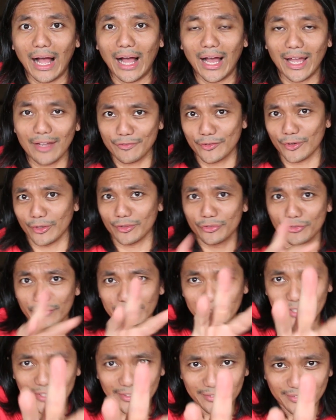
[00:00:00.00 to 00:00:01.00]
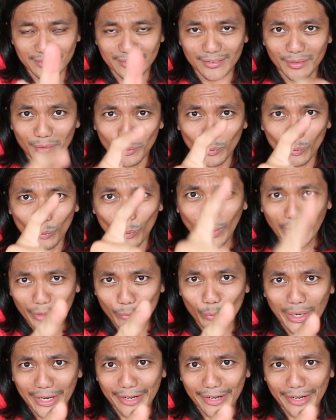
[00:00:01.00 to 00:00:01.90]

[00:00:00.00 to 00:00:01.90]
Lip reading: I've got 3 kids, 1